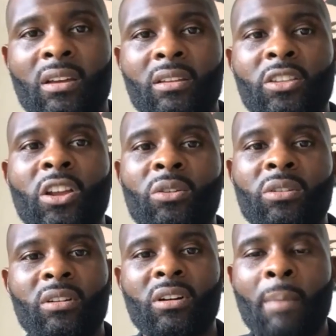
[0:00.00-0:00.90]

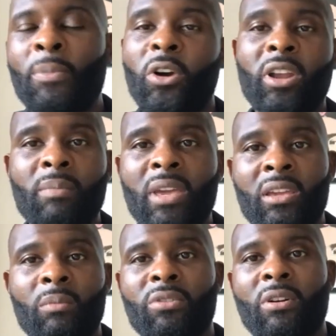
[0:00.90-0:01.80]
I'm not going to make
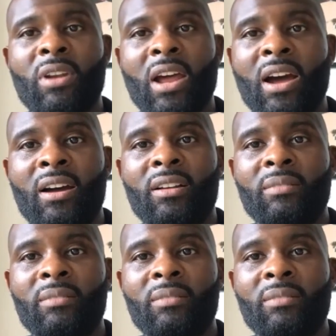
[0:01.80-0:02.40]
it pro now.